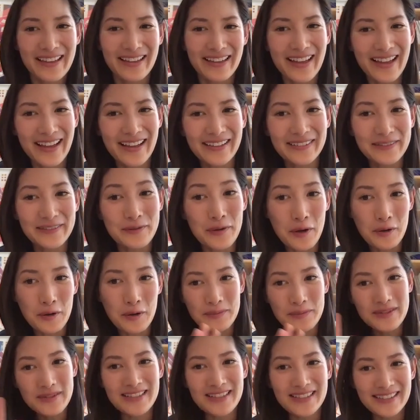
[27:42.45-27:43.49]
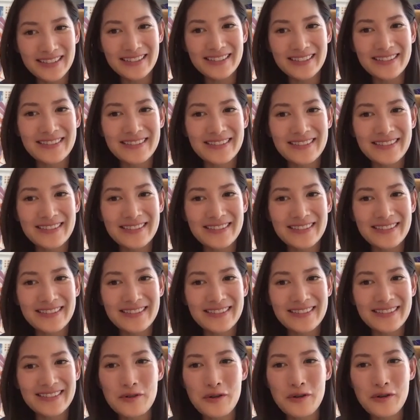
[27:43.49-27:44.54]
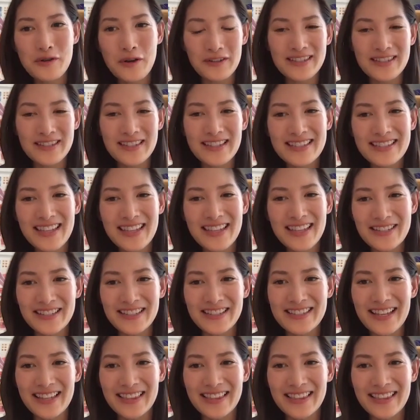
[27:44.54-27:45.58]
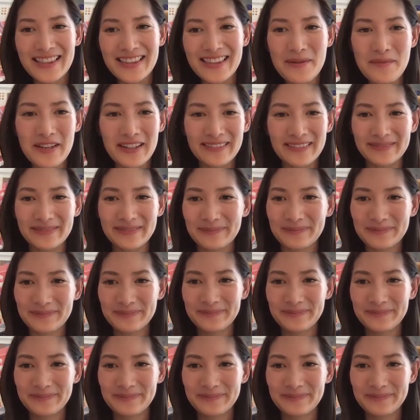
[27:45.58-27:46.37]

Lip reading: and hope to enjoy the rest of the sessions at the summit.